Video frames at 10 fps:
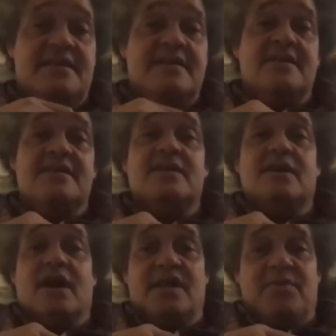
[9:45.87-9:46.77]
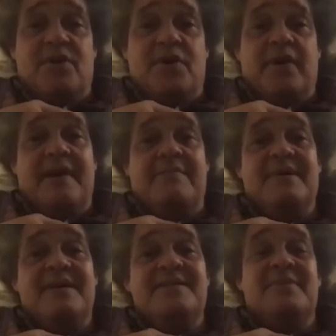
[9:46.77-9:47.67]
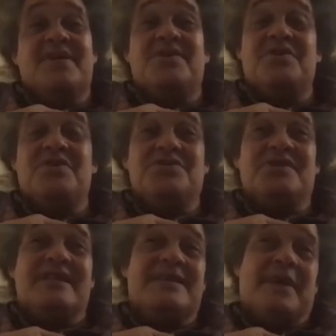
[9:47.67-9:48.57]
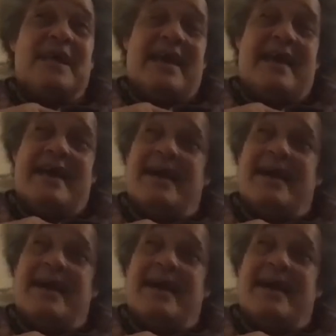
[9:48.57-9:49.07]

Sometimes I've had as many as 7 deeks